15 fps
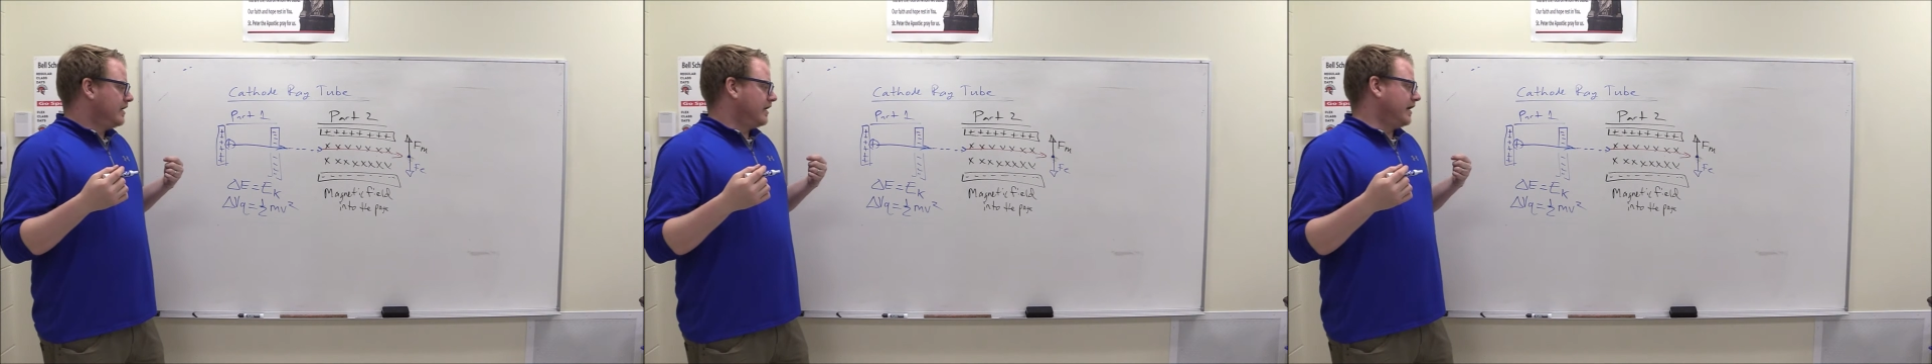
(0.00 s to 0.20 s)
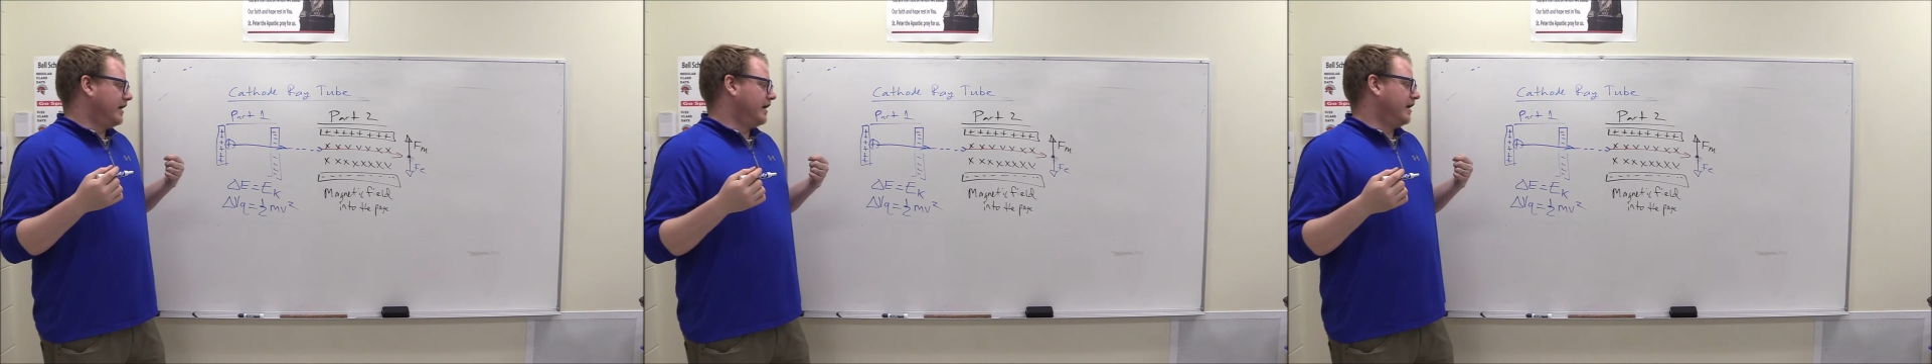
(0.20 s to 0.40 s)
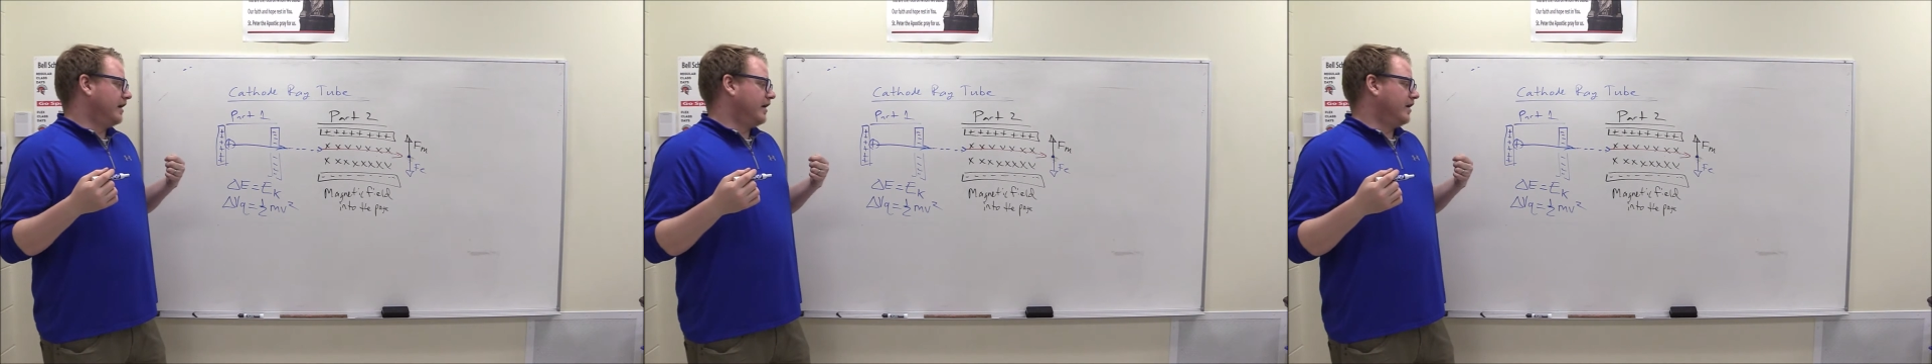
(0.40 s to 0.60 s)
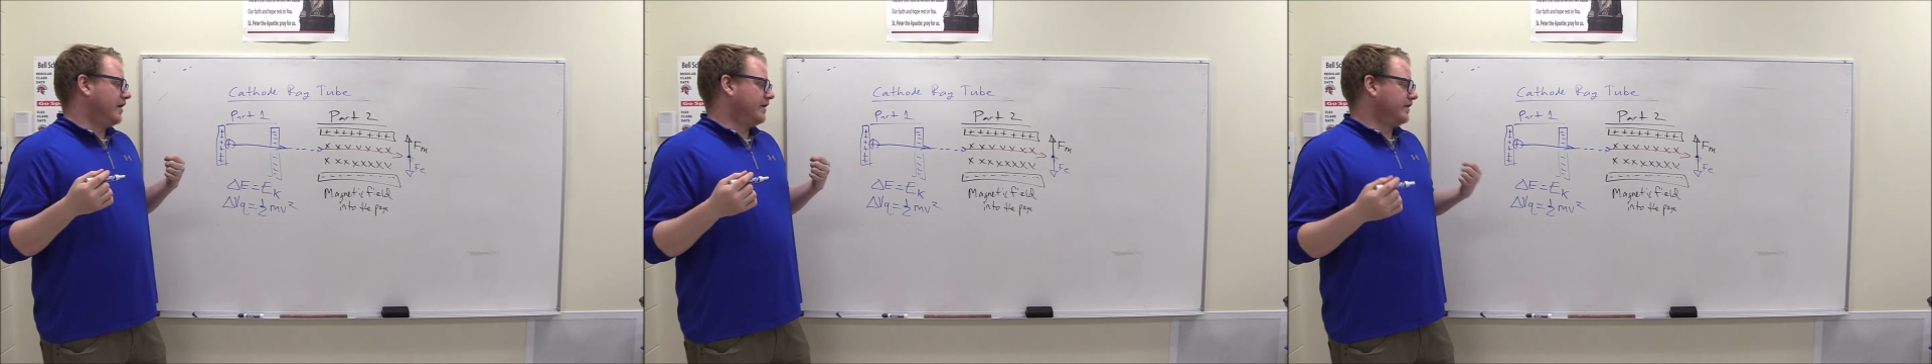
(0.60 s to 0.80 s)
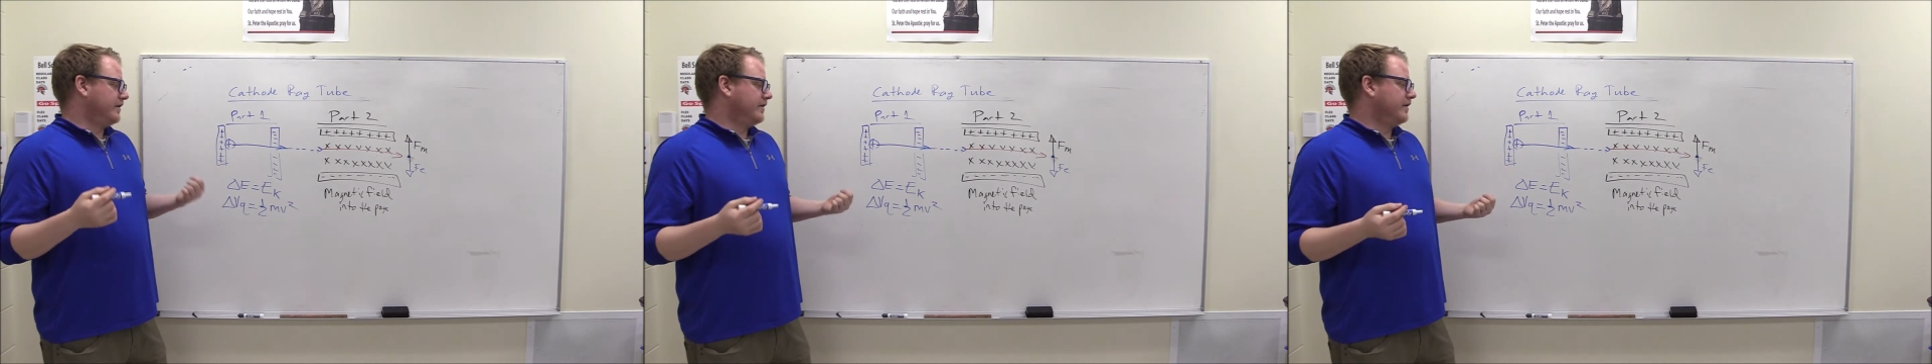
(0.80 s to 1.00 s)

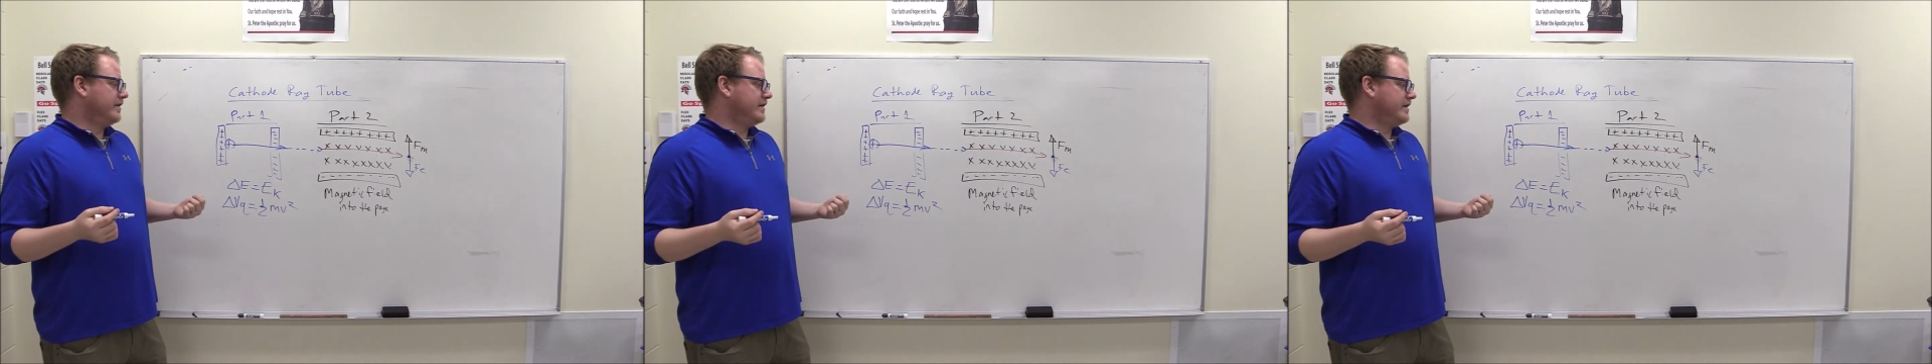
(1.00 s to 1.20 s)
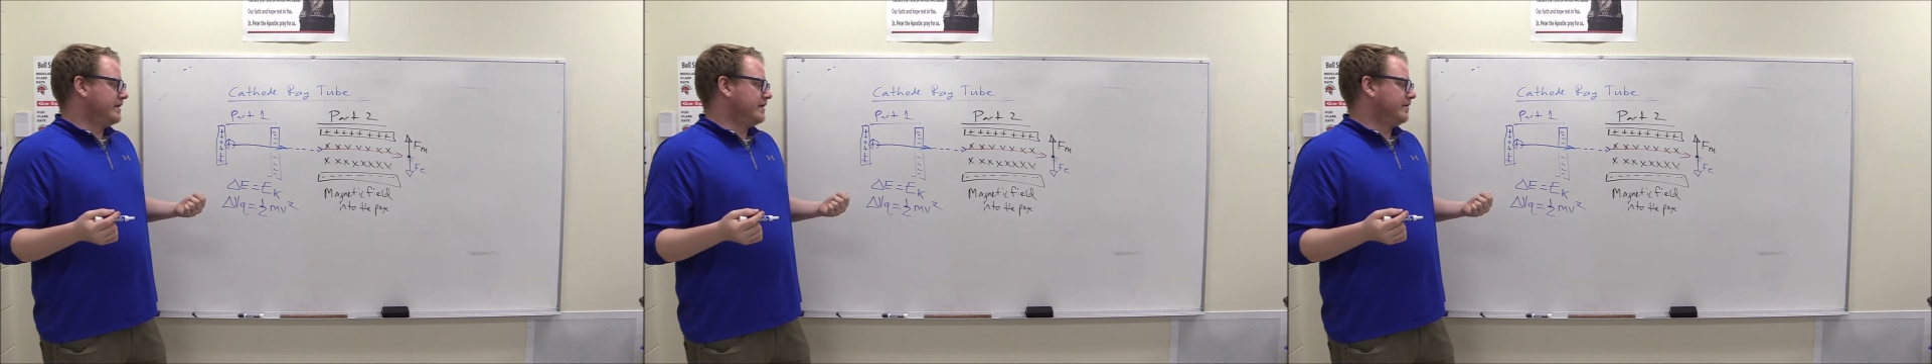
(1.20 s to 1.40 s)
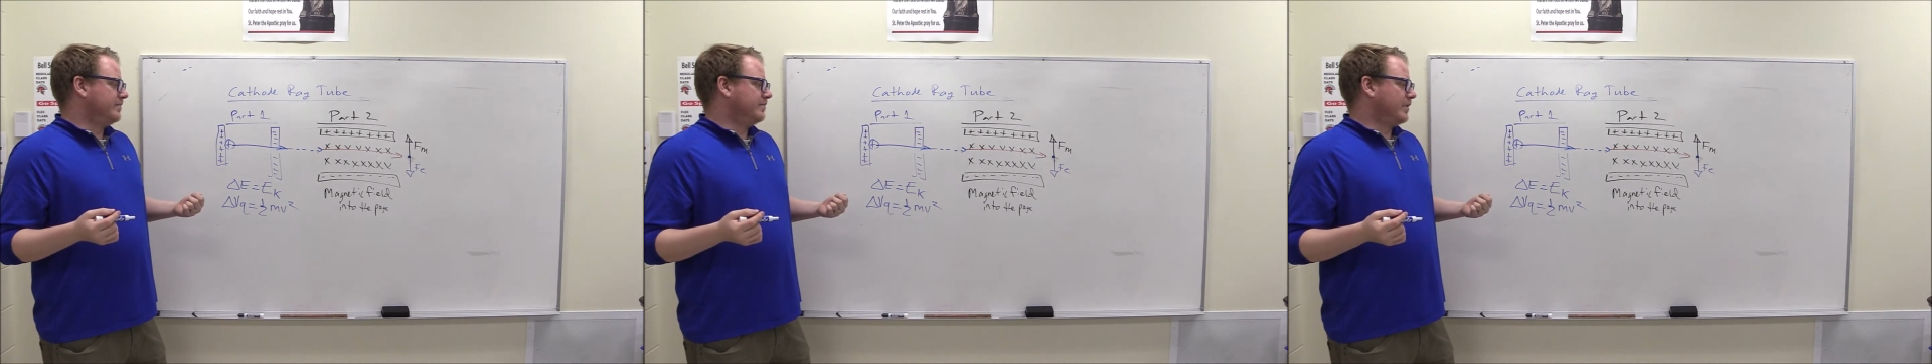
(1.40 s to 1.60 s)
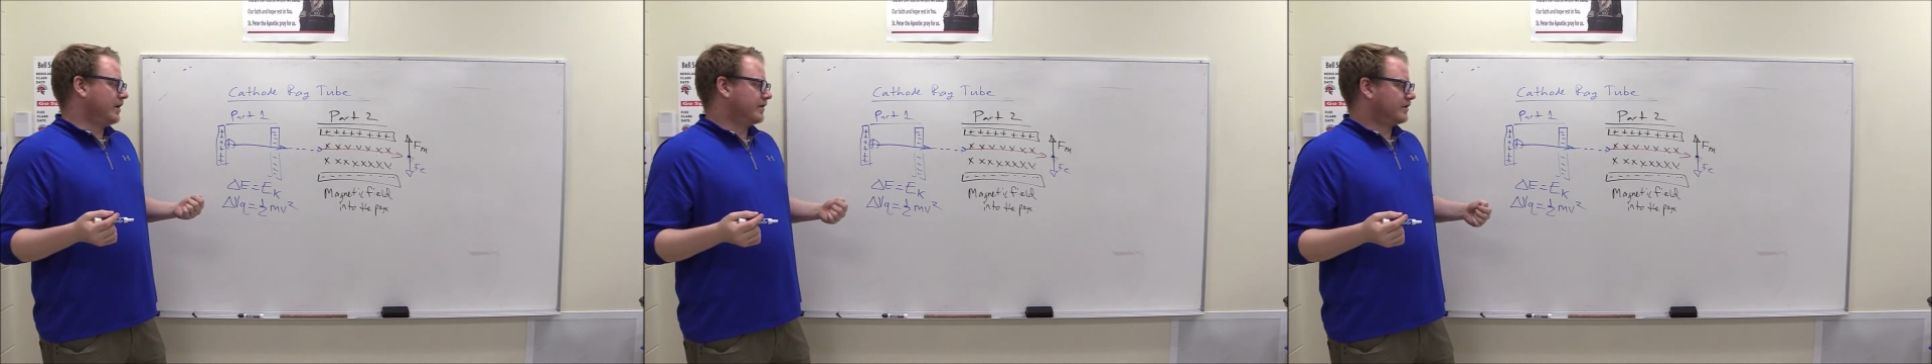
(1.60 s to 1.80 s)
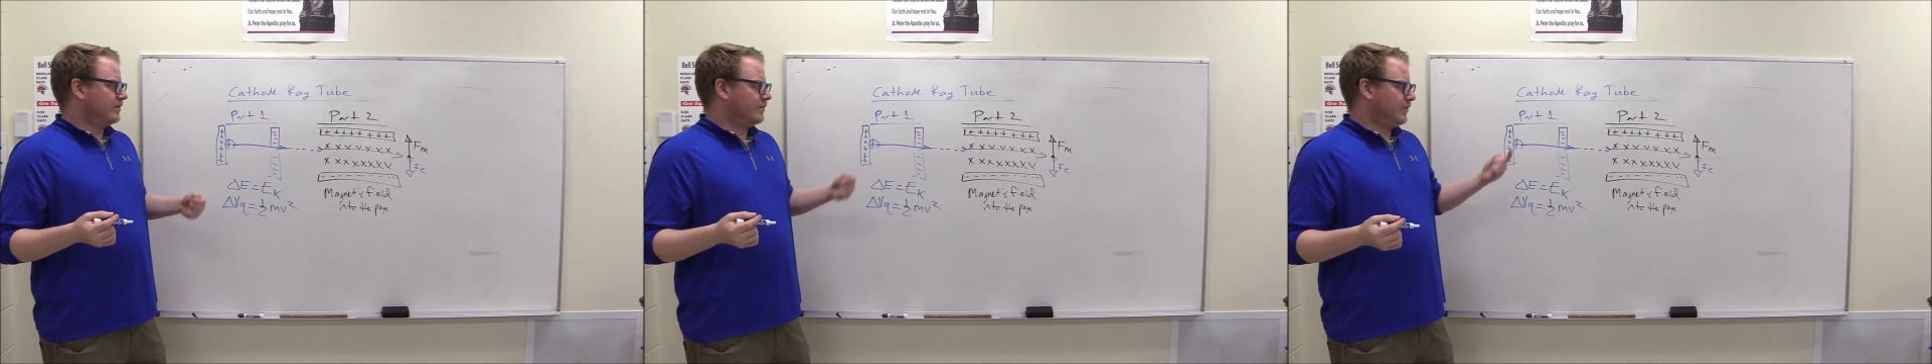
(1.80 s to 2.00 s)
on the particle,